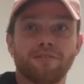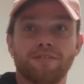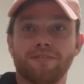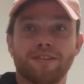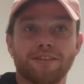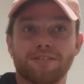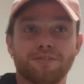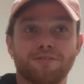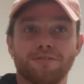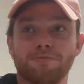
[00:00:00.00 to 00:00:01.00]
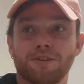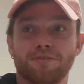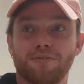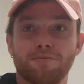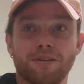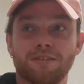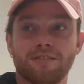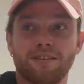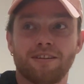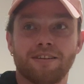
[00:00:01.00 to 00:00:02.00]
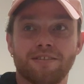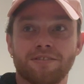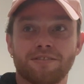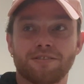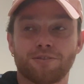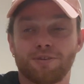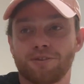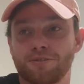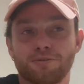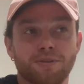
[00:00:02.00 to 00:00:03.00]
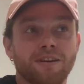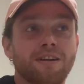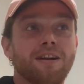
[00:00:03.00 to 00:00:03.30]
this is too much for me. And sorry, I shouldn't swear,